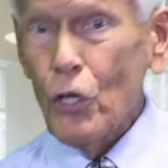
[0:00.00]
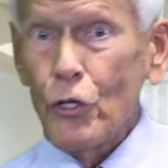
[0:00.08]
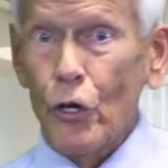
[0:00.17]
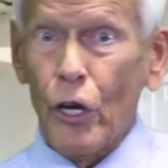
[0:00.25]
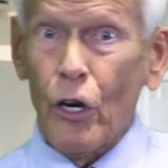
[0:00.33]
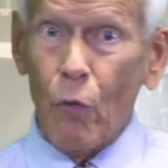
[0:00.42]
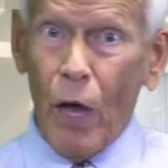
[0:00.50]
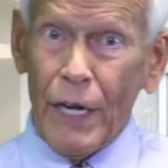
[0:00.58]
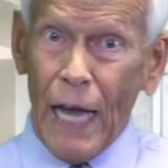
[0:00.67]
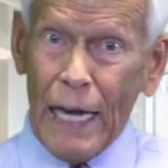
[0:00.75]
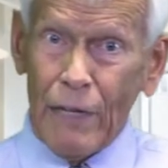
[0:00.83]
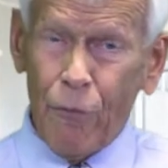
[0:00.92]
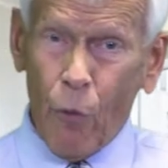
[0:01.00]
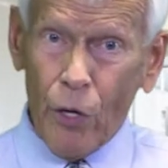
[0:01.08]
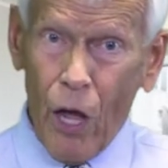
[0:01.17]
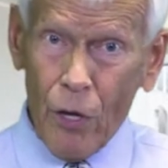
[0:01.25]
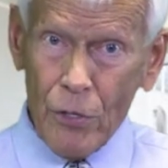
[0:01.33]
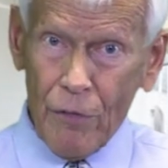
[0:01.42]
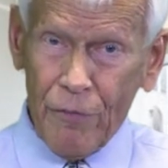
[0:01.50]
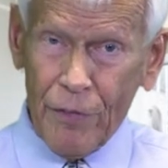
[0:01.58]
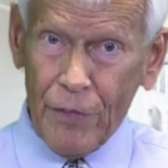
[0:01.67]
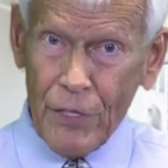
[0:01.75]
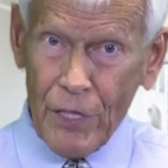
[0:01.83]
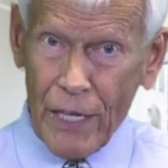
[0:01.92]
you're going to run
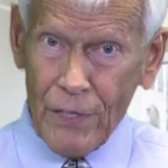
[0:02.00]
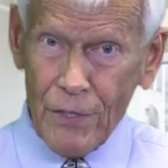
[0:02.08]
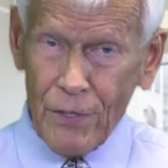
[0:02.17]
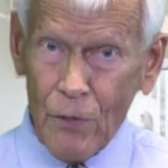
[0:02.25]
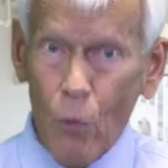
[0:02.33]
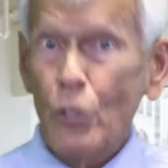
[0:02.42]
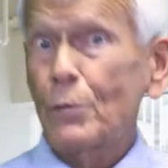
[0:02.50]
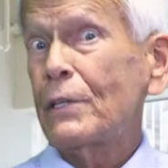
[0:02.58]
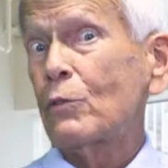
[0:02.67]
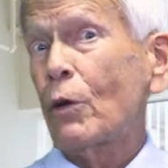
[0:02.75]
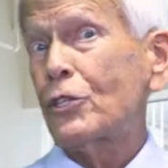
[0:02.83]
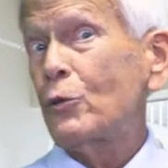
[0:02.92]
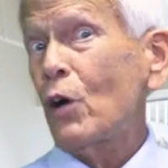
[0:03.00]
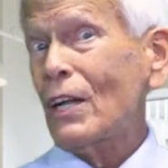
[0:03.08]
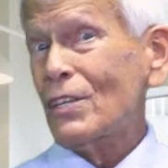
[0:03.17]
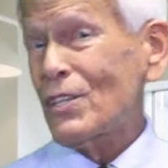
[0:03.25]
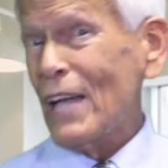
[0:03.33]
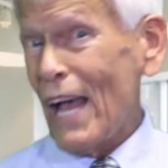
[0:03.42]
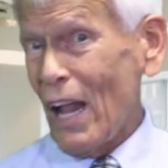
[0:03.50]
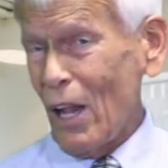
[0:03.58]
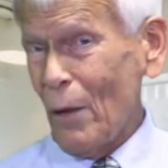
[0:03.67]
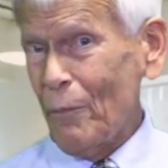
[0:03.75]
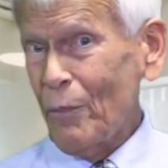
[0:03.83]
$94.50, which means what you got to sell,